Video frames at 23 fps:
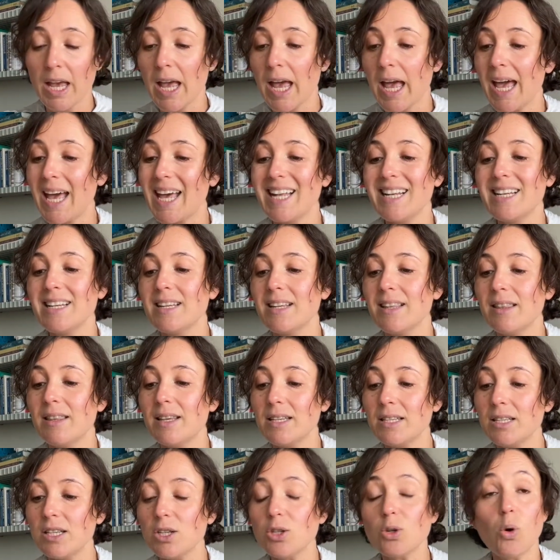And
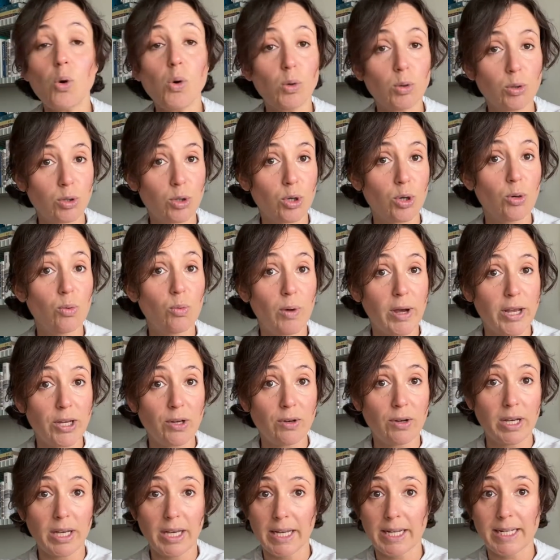this is also where you
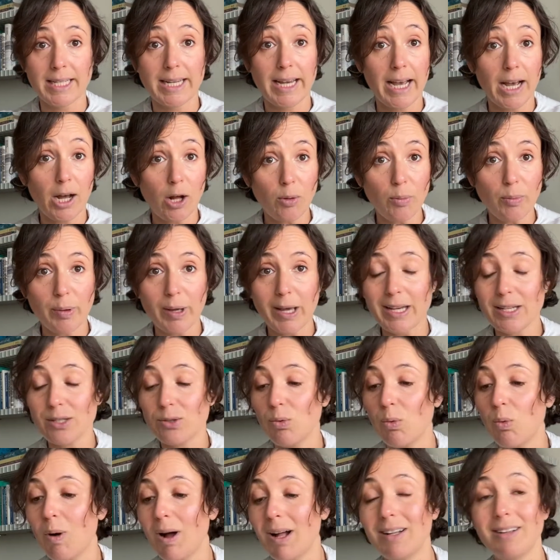can get to help as
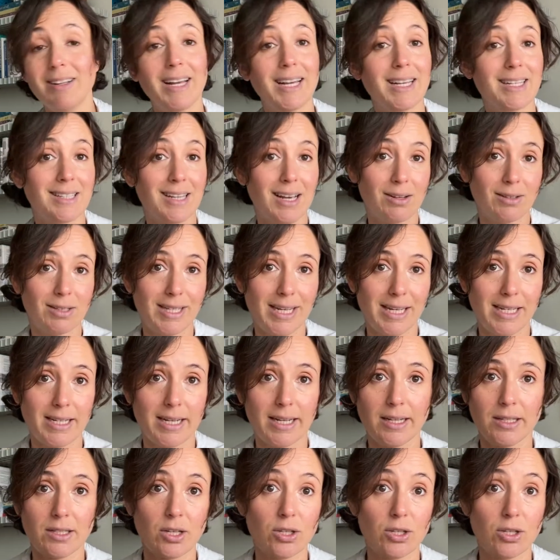well as our settings.